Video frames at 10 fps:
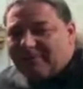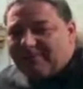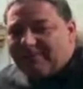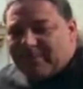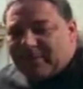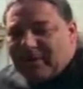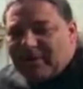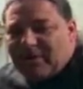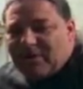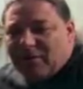you grab
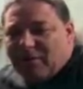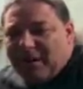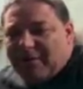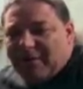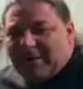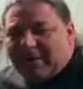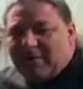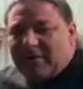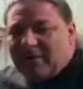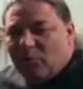it, you wiggle,
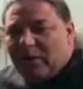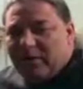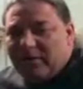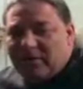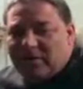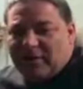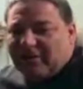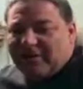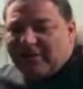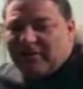it's so much
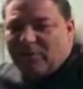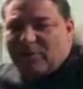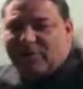tighter.